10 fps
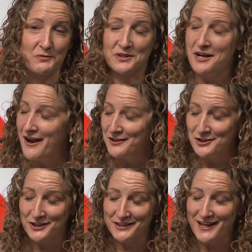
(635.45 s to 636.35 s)
We're not
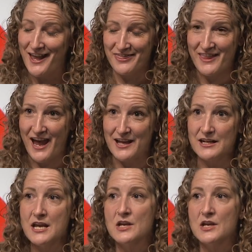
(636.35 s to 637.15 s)
good at that.